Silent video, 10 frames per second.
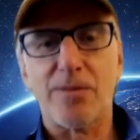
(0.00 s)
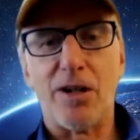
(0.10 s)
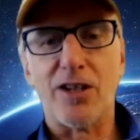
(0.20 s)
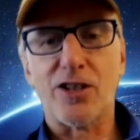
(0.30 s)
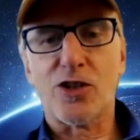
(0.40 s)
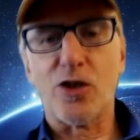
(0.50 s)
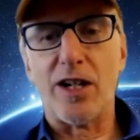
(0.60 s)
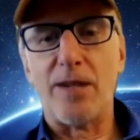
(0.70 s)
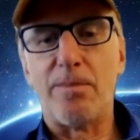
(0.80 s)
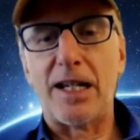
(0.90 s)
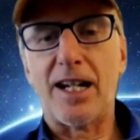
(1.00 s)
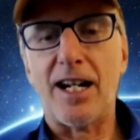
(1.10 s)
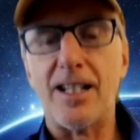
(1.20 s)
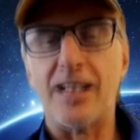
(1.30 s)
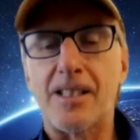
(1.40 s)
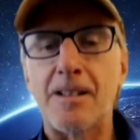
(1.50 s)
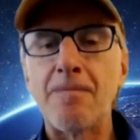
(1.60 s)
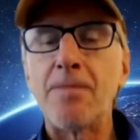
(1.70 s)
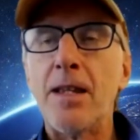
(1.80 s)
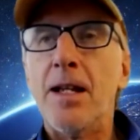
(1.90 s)
part of the story because
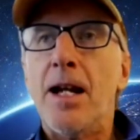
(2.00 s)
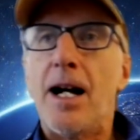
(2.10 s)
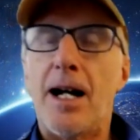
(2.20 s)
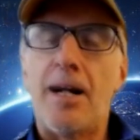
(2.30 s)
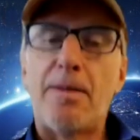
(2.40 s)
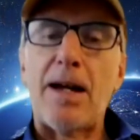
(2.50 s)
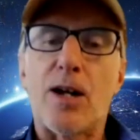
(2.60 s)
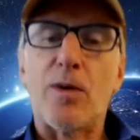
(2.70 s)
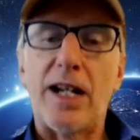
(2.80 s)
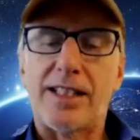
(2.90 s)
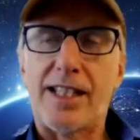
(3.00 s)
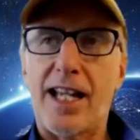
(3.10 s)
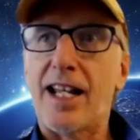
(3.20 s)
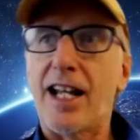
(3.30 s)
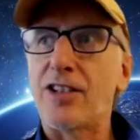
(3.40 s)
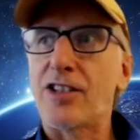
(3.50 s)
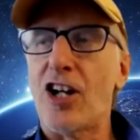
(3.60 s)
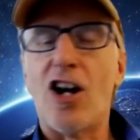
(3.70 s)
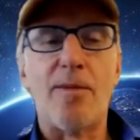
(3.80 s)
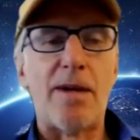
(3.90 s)
uh, back when I said I saw
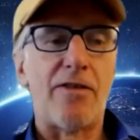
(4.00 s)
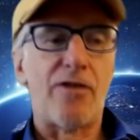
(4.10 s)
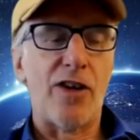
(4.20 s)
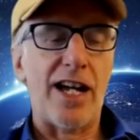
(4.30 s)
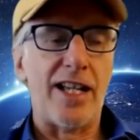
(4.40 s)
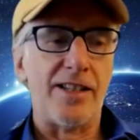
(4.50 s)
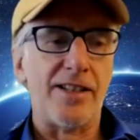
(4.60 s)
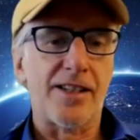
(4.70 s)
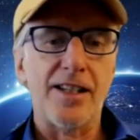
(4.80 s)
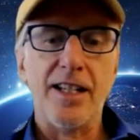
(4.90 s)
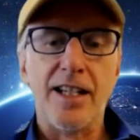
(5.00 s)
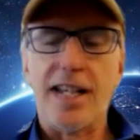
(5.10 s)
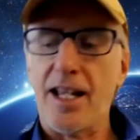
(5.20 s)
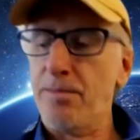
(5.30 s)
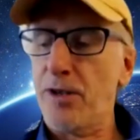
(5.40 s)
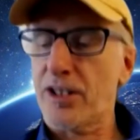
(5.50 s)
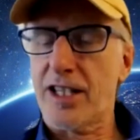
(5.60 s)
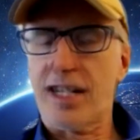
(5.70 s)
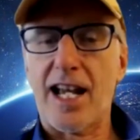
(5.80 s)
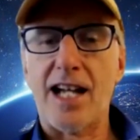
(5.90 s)
all my friends getting booked to
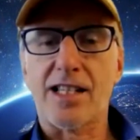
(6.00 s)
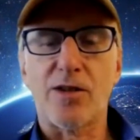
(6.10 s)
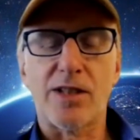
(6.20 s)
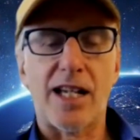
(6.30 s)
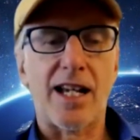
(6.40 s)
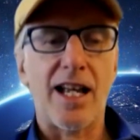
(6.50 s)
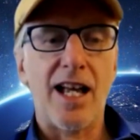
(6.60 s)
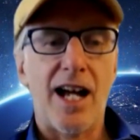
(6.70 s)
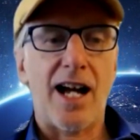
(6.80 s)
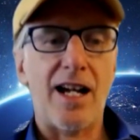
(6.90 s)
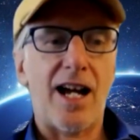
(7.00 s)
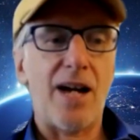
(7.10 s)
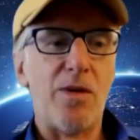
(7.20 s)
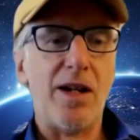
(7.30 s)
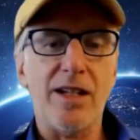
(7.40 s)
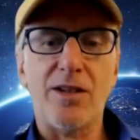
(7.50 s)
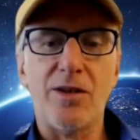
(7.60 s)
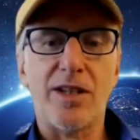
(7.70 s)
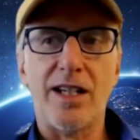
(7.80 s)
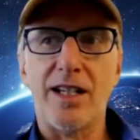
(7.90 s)
the cast, I was like, I, I want to
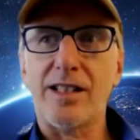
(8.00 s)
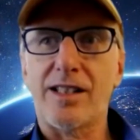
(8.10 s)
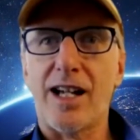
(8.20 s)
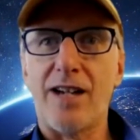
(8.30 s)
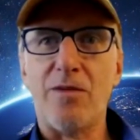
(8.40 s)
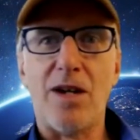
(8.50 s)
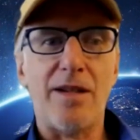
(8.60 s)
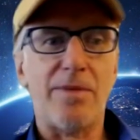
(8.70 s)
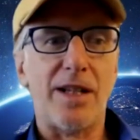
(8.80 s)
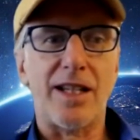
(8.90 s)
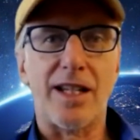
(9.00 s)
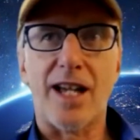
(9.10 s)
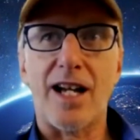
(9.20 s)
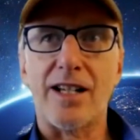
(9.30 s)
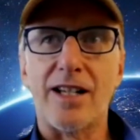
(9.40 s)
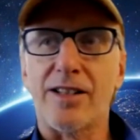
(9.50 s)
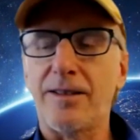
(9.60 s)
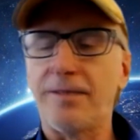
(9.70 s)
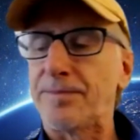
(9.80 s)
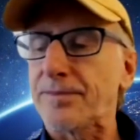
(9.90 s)
do this. I want to play the
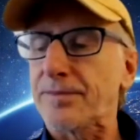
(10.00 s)
castle.